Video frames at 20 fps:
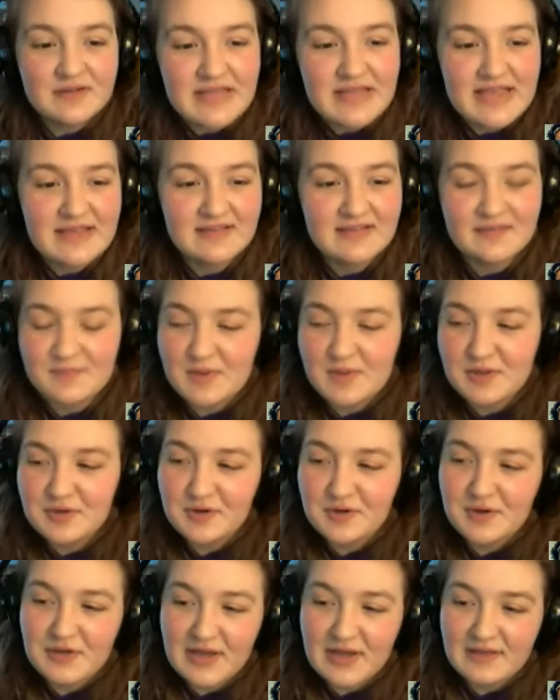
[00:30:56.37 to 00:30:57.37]
like spill
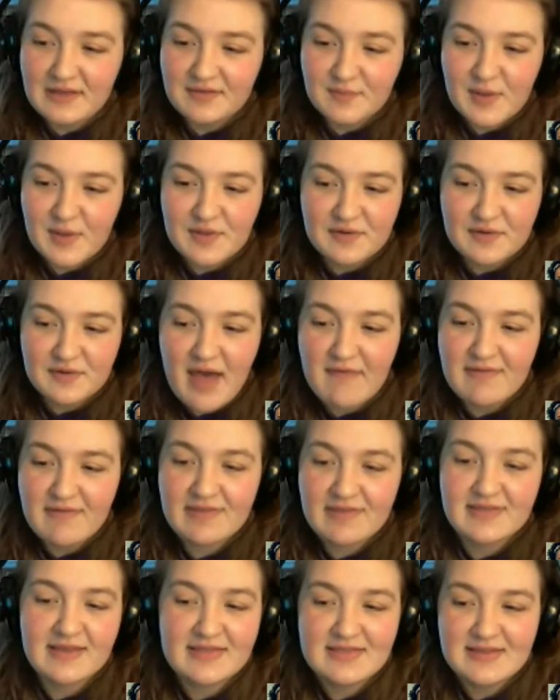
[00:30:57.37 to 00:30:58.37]
her guts while they're having
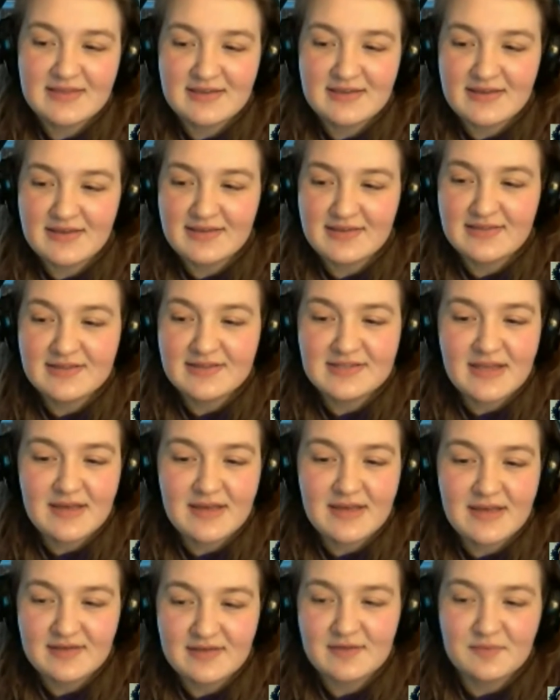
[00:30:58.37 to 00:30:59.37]
like
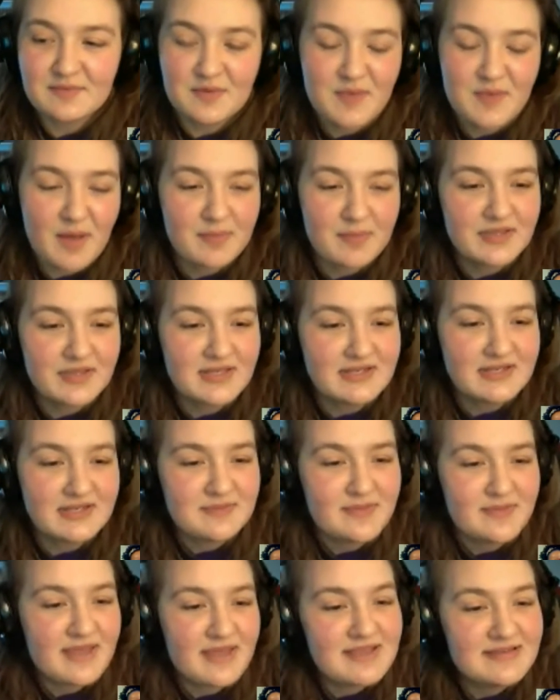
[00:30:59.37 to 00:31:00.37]
the Republican
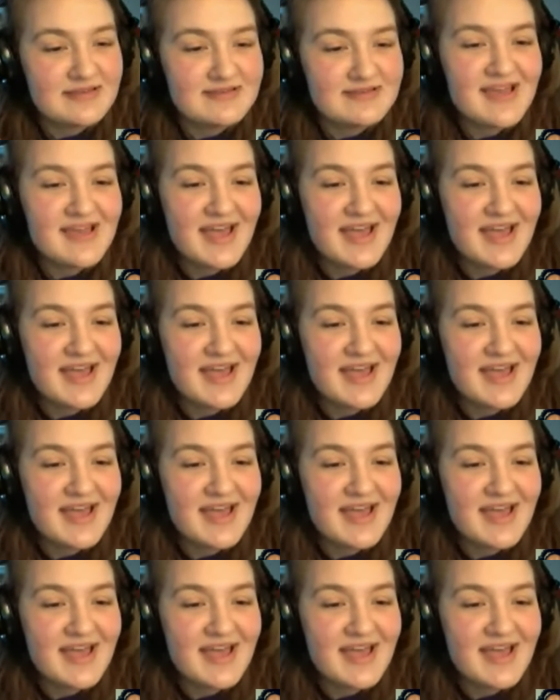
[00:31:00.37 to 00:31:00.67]
debate.